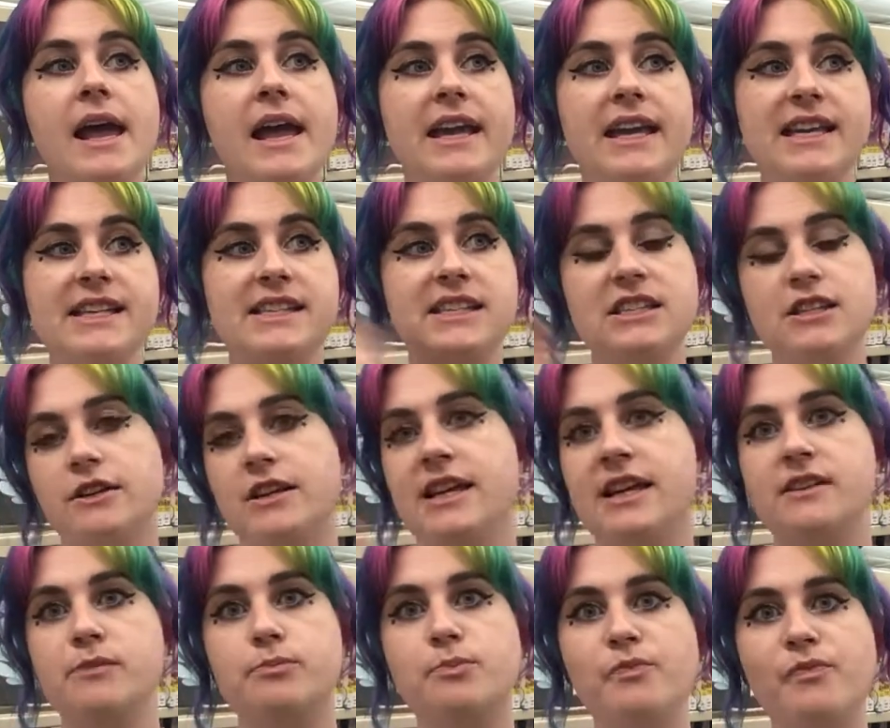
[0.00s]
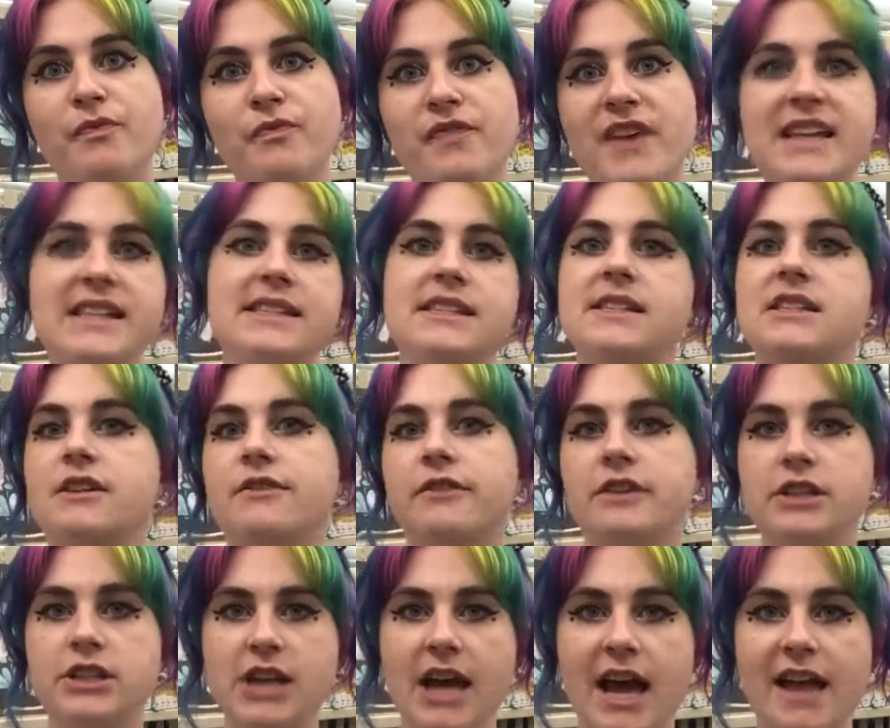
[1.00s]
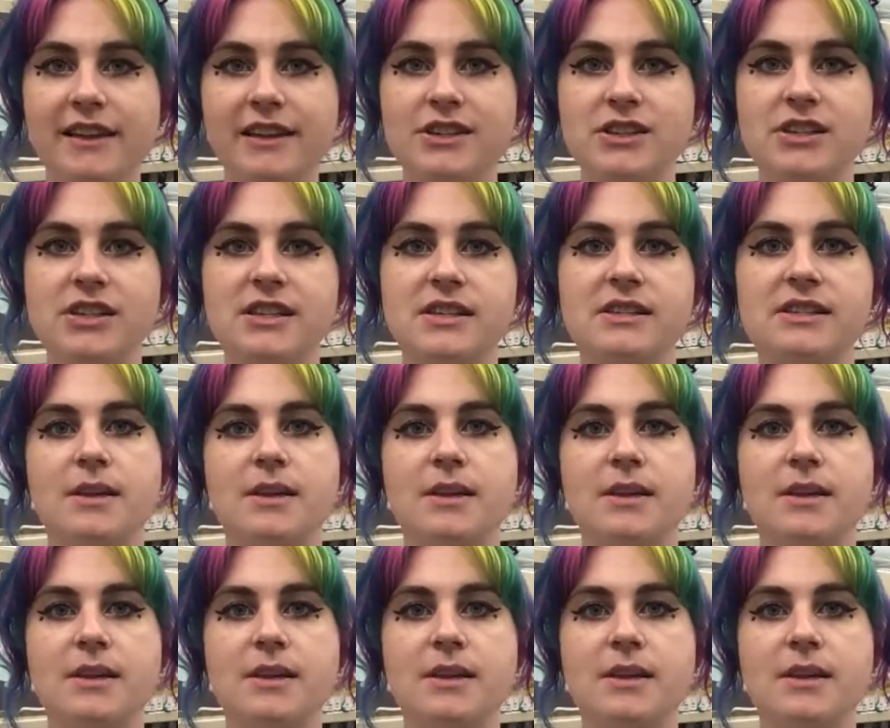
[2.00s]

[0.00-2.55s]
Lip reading: he faces different challenges,